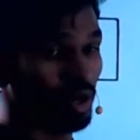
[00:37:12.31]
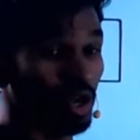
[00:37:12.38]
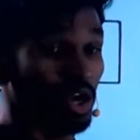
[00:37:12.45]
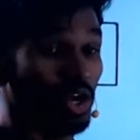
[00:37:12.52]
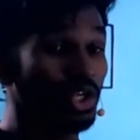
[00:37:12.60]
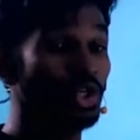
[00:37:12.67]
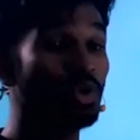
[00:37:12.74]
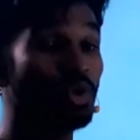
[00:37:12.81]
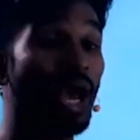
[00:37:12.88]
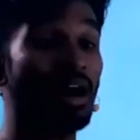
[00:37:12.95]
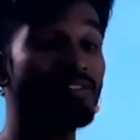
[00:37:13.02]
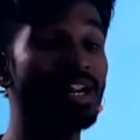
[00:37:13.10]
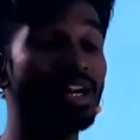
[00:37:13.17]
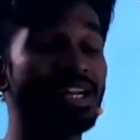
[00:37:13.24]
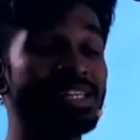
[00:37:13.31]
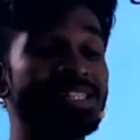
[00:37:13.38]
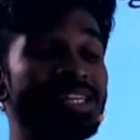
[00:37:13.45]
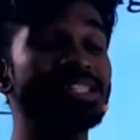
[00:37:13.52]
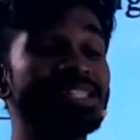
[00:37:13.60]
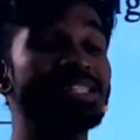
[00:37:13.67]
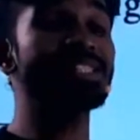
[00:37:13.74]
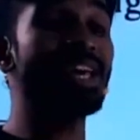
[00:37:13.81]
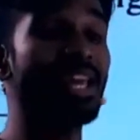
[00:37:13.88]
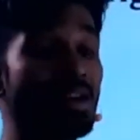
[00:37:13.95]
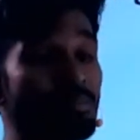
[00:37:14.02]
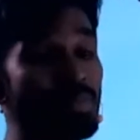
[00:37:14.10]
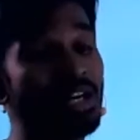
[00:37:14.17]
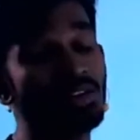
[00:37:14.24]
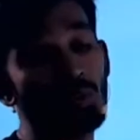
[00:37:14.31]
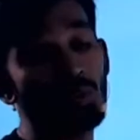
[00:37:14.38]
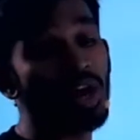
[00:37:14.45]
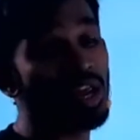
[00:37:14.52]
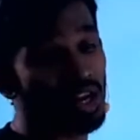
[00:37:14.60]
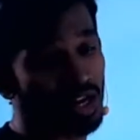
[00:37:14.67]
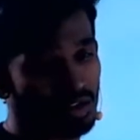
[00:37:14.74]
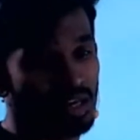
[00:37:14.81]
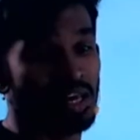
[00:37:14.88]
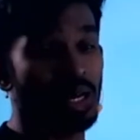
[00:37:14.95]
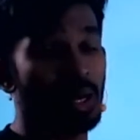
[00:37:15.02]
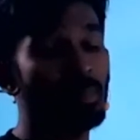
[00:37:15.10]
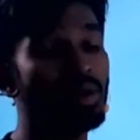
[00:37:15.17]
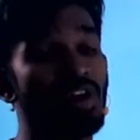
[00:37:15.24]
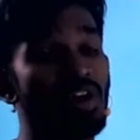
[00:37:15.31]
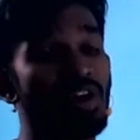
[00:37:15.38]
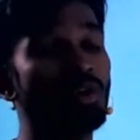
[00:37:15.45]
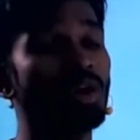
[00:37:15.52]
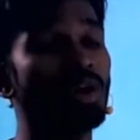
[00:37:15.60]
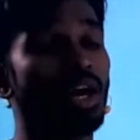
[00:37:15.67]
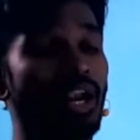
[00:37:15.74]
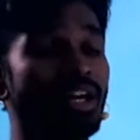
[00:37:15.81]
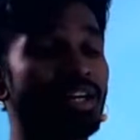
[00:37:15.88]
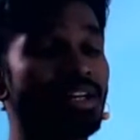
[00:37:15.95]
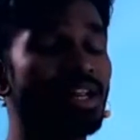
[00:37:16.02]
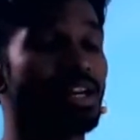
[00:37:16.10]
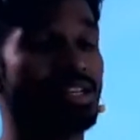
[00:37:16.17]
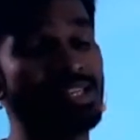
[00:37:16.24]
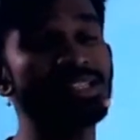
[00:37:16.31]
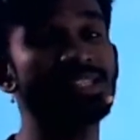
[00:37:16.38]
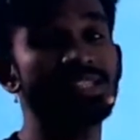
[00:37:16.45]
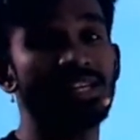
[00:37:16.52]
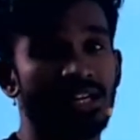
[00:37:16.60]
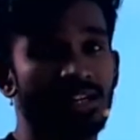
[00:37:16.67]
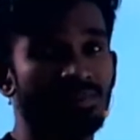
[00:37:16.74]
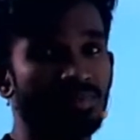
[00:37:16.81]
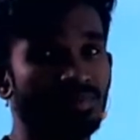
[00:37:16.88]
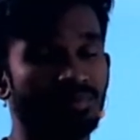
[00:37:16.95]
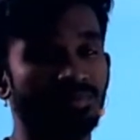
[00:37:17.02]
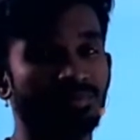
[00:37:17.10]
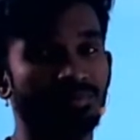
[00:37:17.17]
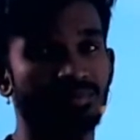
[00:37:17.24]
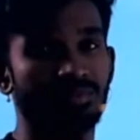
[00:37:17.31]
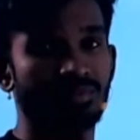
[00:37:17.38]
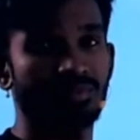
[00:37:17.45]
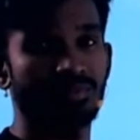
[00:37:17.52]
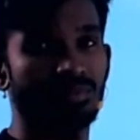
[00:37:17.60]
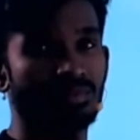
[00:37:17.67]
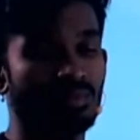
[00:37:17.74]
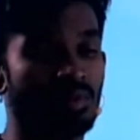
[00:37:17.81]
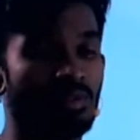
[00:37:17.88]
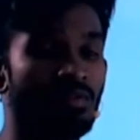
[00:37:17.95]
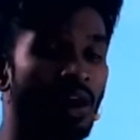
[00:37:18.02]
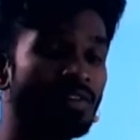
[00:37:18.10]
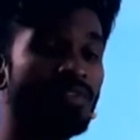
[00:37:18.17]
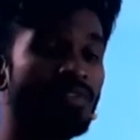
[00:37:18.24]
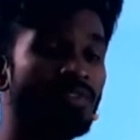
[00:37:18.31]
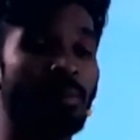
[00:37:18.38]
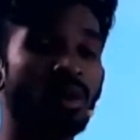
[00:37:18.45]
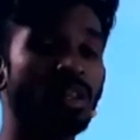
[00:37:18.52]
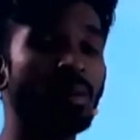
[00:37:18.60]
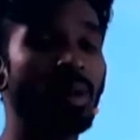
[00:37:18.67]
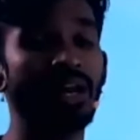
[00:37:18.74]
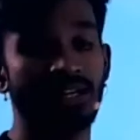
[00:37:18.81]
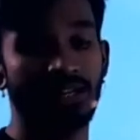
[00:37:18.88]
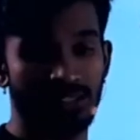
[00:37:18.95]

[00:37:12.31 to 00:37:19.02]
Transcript: You have a resistor in between. When you connect a resistor, what will happen to the brightness?